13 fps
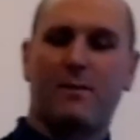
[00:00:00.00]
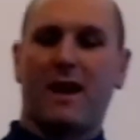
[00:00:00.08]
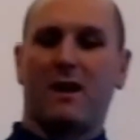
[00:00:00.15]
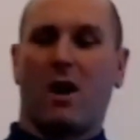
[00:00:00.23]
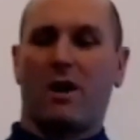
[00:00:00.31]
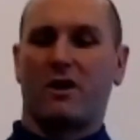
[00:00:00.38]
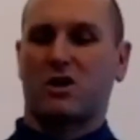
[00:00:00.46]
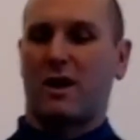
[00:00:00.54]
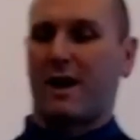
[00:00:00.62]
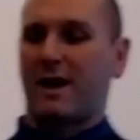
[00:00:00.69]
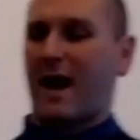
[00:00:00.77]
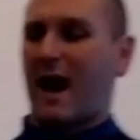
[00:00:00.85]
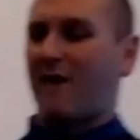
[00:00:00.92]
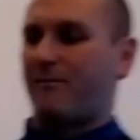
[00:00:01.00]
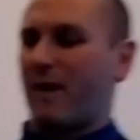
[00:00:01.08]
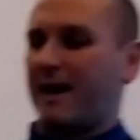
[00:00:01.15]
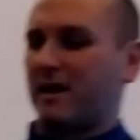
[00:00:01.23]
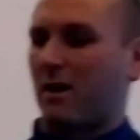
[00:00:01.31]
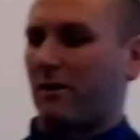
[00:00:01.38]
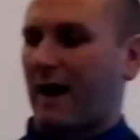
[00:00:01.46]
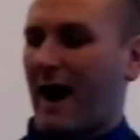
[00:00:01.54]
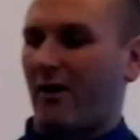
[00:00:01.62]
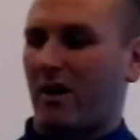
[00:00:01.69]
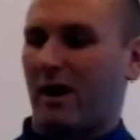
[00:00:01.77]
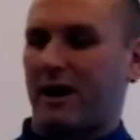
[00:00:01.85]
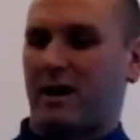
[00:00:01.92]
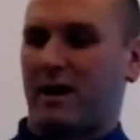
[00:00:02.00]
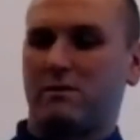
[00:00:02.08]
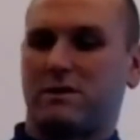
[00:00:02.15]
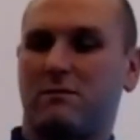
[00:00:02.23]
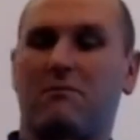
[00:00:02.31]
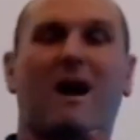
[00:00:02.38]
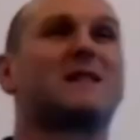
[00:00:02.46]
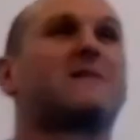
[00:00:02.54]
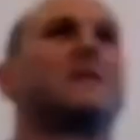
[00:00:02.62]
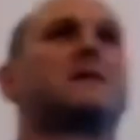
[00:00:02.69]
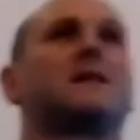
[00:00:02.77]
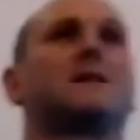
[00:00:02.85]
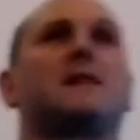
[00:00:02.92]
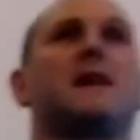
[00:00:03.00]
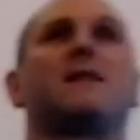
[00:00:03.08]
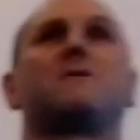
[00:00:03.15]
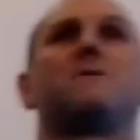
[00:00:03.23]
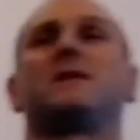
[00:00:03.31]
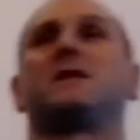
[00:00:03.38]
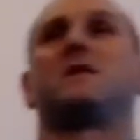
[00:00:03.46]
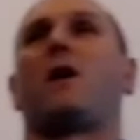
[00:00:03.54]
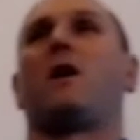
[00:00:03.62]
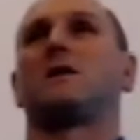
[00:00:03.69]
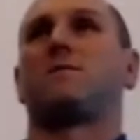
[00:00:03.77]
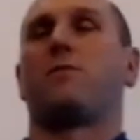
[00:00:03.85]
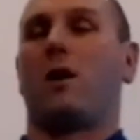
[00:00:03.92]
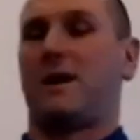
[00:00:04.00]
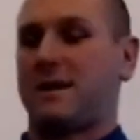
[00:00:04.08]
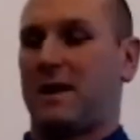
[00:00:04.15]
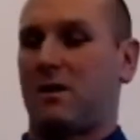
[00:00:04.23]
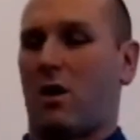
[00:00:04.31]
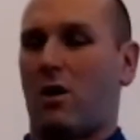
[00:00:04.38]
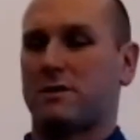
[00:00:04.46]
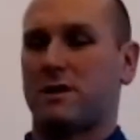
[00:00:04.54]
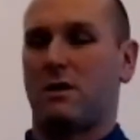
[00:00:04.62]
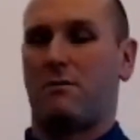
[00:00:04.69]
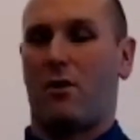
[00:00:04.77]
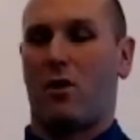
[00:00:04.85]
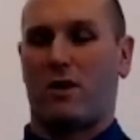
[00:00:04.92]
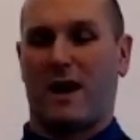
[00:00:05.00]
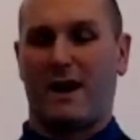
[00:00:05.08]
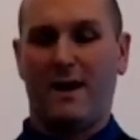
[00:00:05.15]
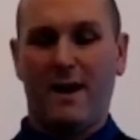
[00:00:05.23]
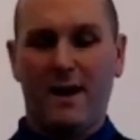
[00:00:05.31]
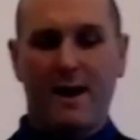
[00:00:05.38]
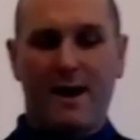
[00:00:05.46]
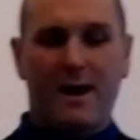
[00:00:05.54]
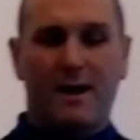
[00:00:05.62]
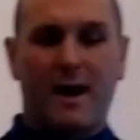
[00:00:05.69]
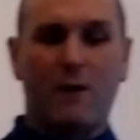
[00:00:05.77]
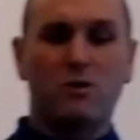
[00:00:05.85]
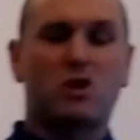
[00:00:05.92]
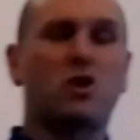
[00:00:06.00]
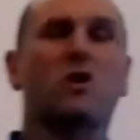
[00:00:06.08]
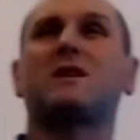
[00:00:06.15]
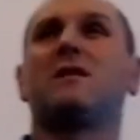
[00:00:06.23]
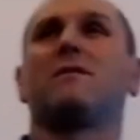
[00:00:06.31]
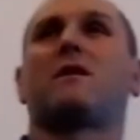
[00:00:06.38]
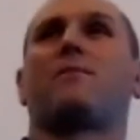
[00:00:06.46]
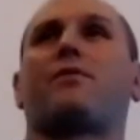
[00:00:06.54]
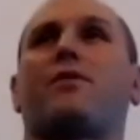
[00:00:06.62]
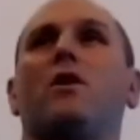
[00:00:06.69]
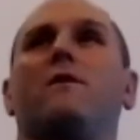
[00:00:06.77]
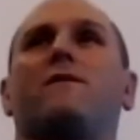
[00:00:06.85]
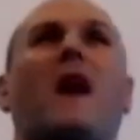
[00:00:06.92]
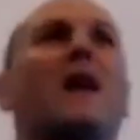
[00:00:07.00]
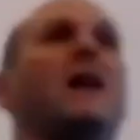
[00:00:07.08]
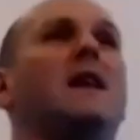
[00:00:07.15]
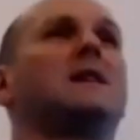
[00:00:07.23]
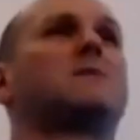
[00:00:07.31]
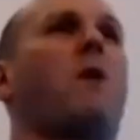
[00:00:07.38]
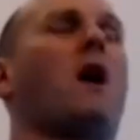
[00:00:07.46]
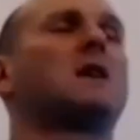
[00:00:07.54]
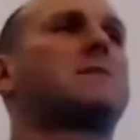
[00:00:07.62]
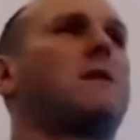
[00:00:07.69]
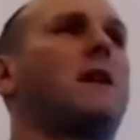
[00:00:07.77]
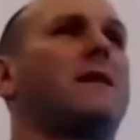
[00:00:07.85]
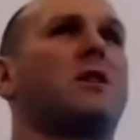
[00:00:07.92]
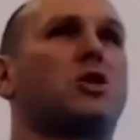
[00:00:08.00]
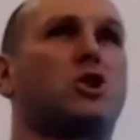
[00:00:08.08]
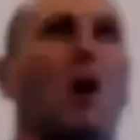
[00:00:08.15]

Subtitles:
to Being Irish, like, and you have Brendan O'Carroll, like, he was massively successful, Mrs. Brown's Boys, endorsing the book. And it was just to prove that it is possible, and to